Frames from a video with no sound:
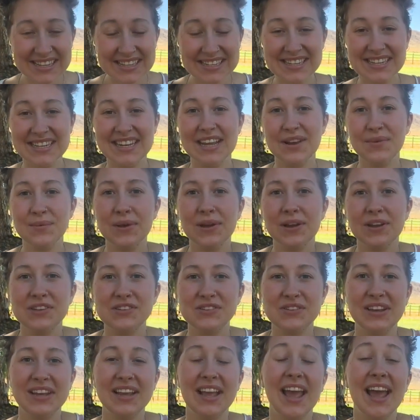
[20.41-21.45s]
Today we are
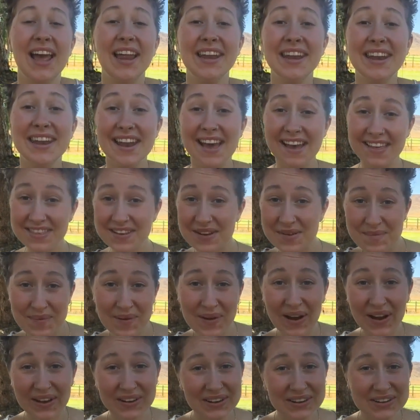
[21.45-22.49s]
doing another
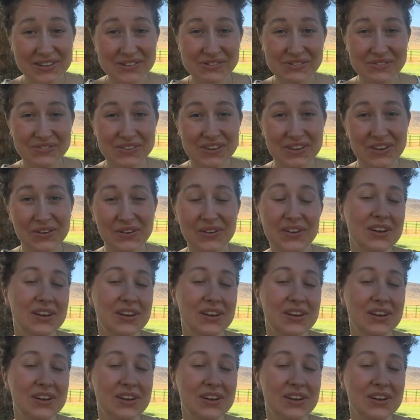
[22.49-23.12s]
product review.